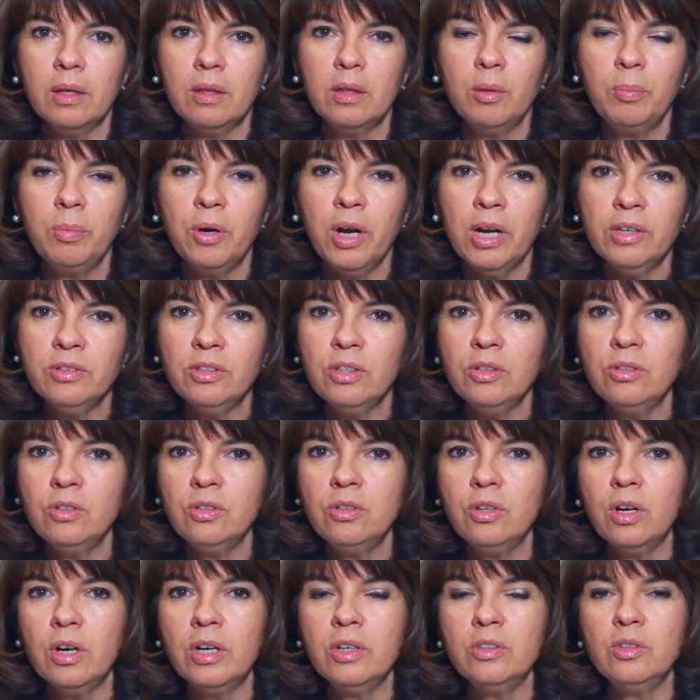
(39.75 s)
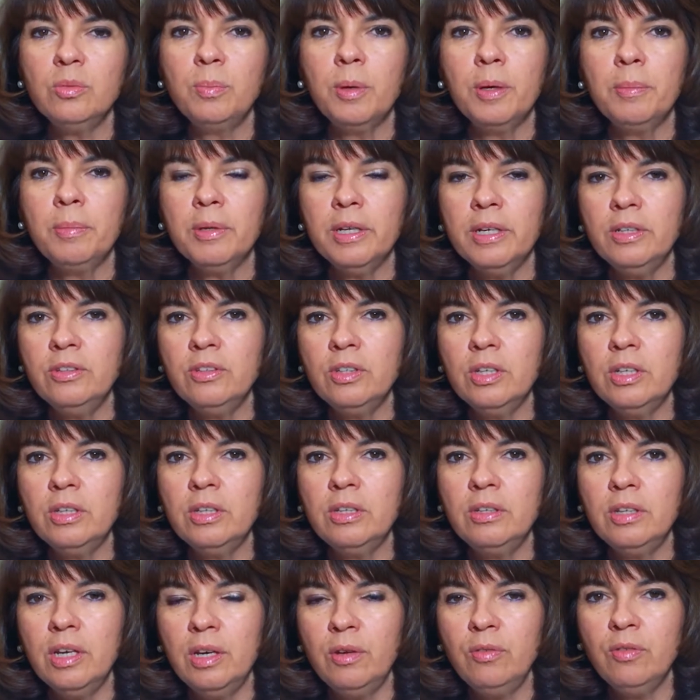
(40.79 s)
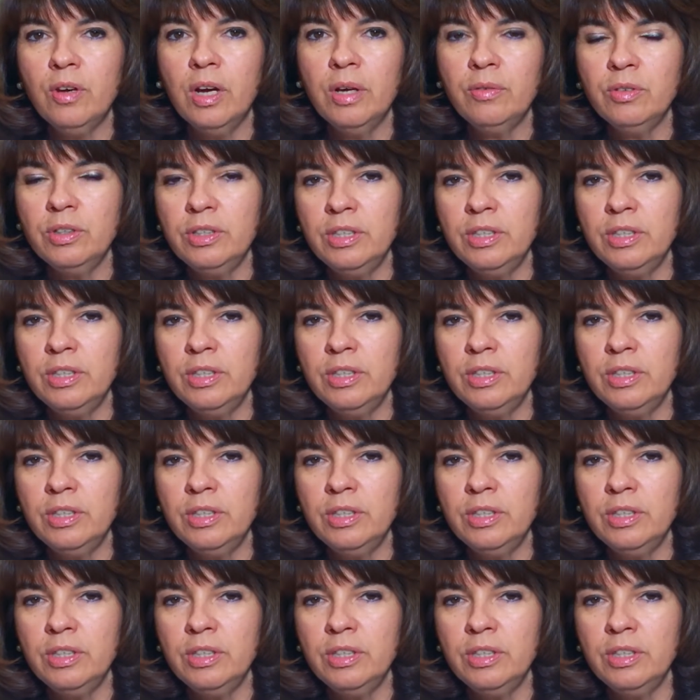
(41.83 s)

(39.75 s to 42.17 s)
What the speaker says: The process starts by placing the day 5